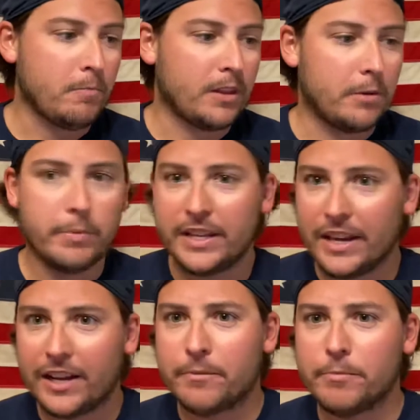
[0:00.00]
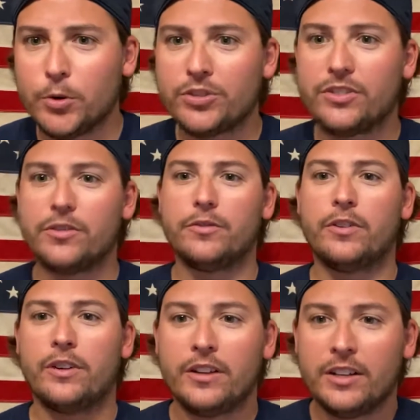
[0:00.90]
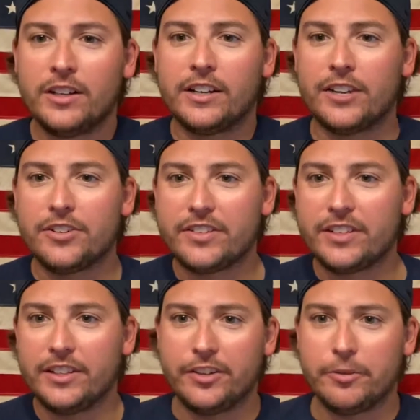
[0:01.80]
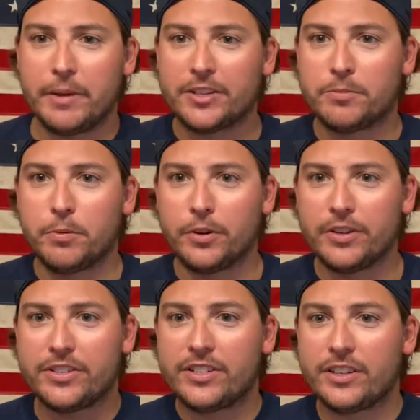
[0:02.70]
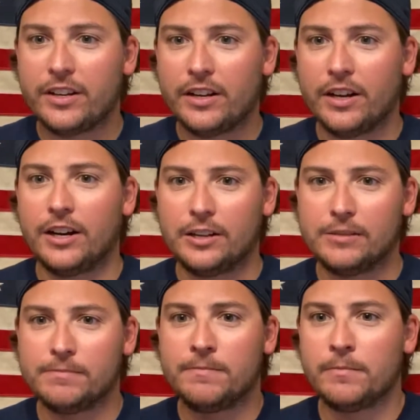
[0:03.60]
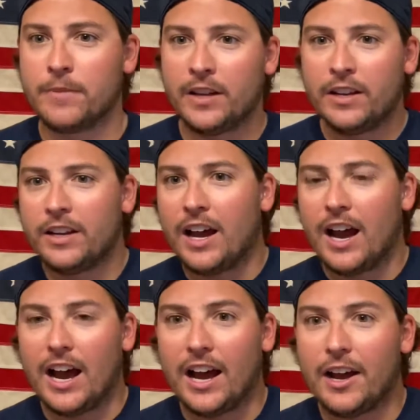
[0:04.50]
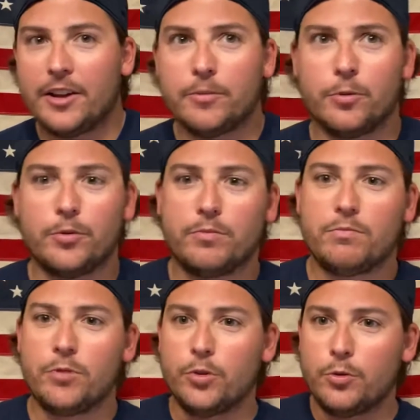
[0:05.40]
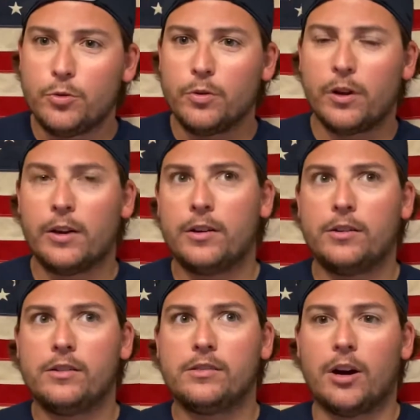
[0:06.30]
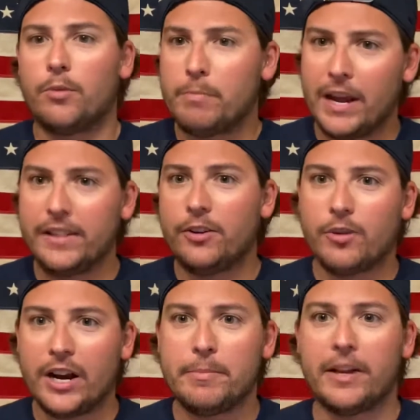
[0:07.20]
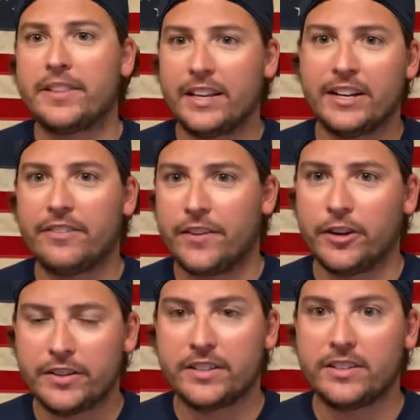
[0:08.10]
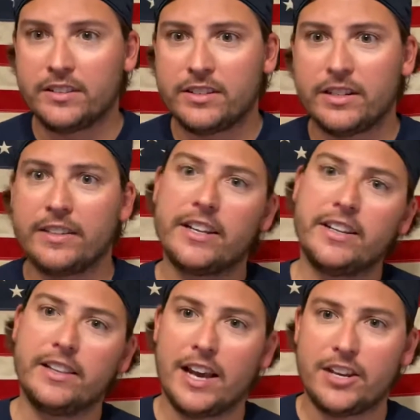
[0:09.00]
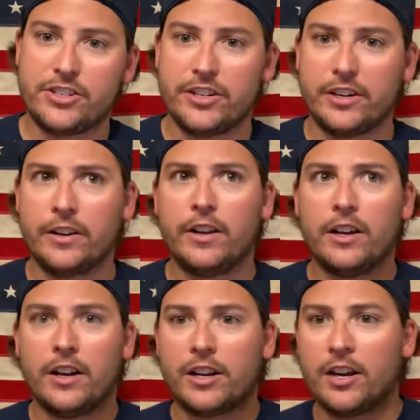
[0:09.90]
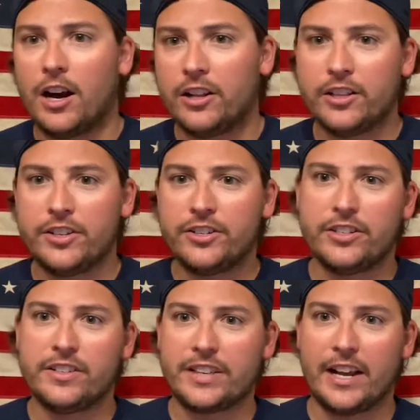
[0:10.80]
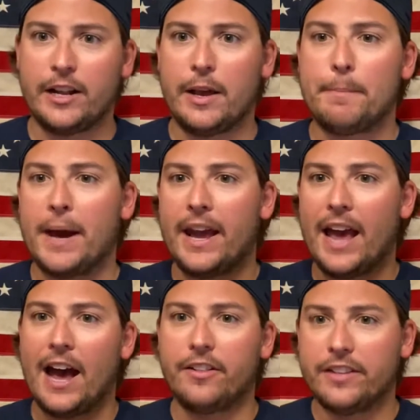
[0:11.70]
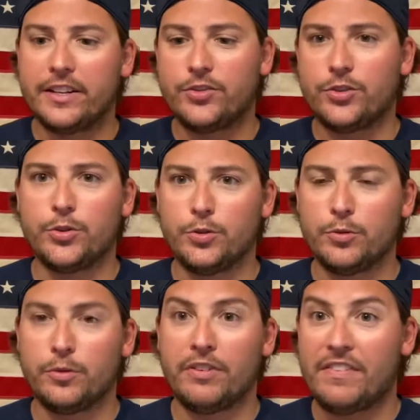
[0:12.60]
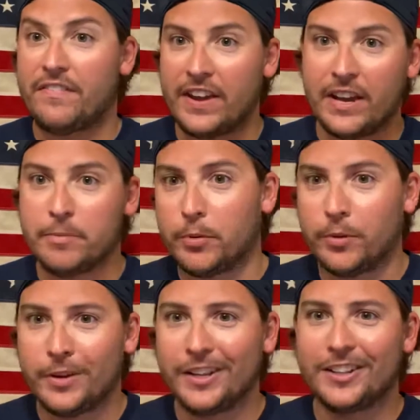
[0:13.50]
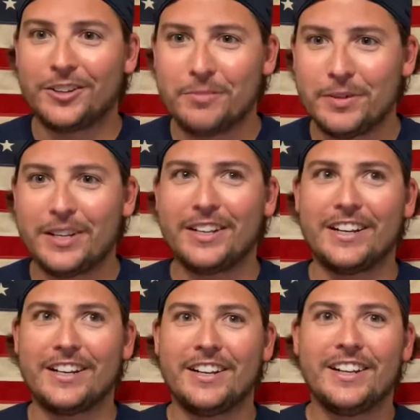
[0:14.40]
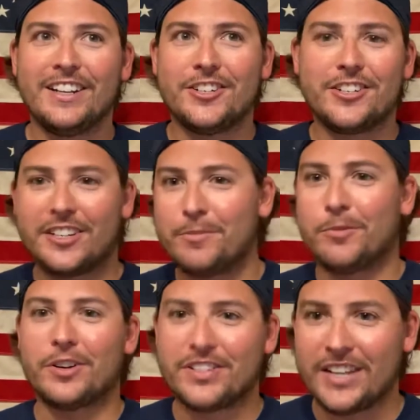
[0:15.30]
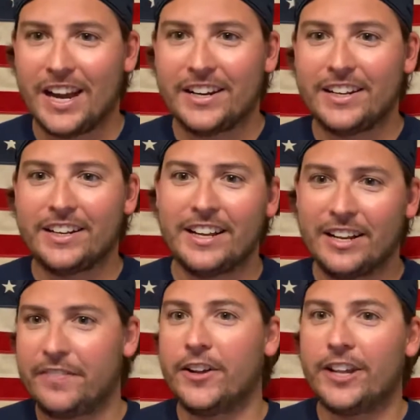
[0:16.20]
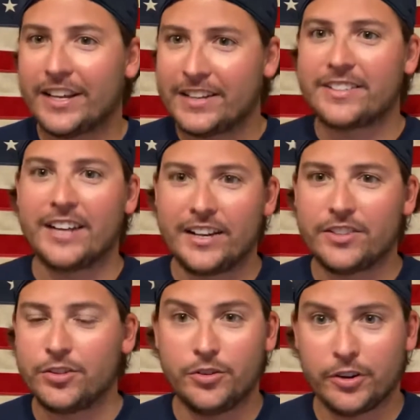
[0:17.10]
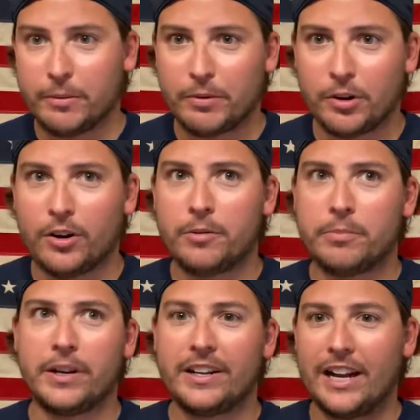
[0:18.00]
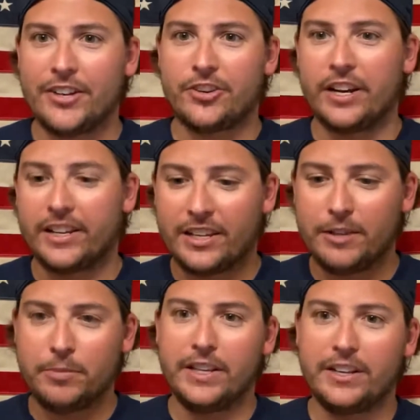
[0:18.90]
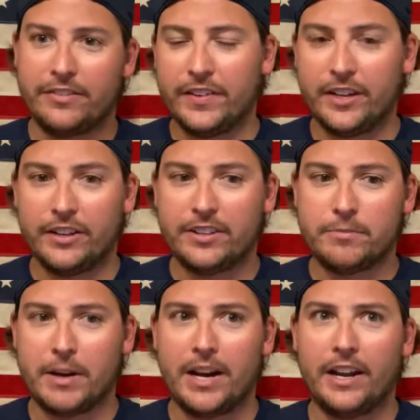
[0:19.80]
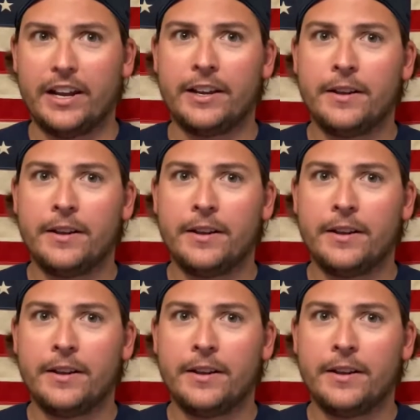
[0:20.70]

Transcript: But yeah, most of, as you can see, leader of the pack sports. I will do. I'll mainly write about the NFL this season as I did last year. College is kind of like my outlet to fanboy a little bit and just get more excited. NFL, I get excited too. Don't get me wrong, but I try and keep the NFL as my